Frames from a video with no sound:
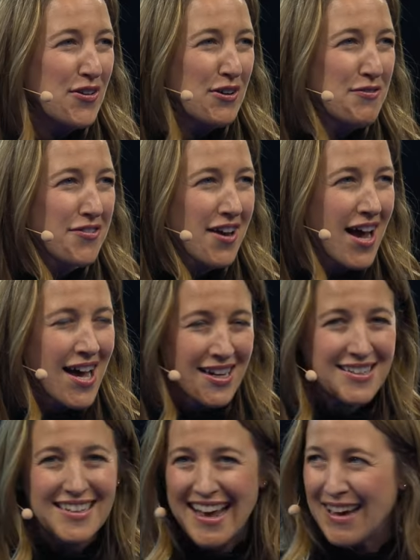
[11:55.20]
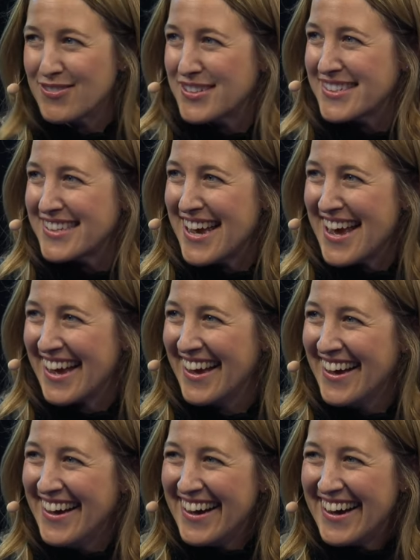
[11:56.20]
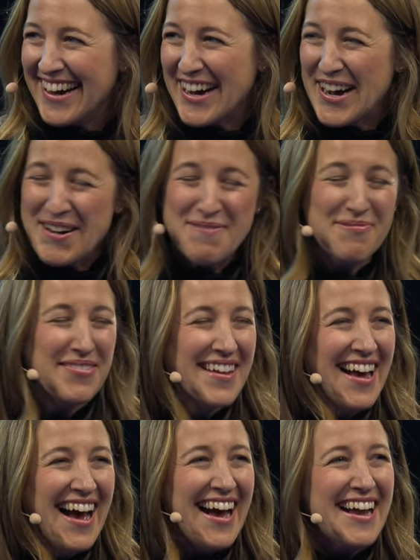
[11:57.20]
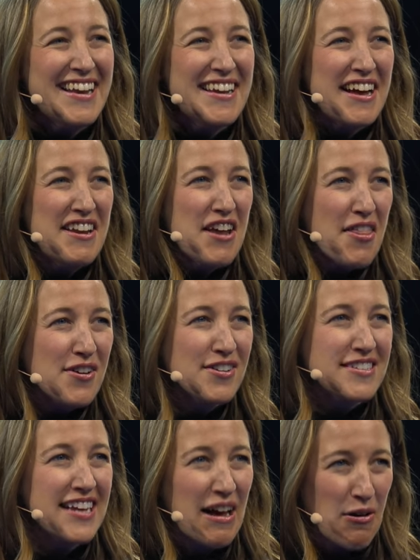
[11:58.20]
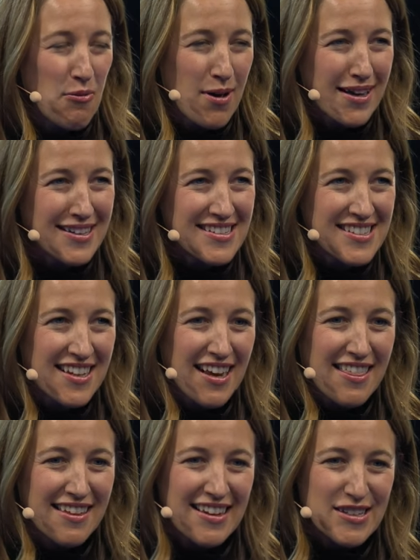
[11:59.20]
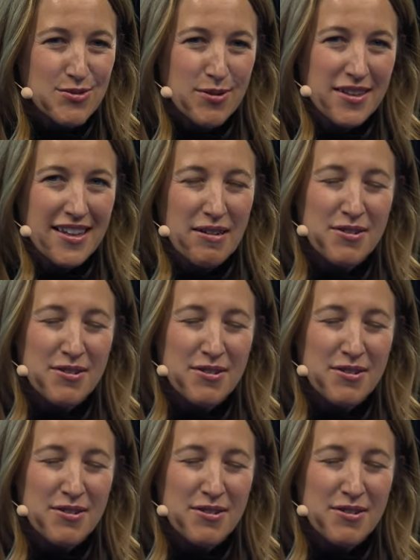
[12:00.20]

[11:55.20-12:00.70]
heard for X, I have to say. Um, and another tailwind that I think has really,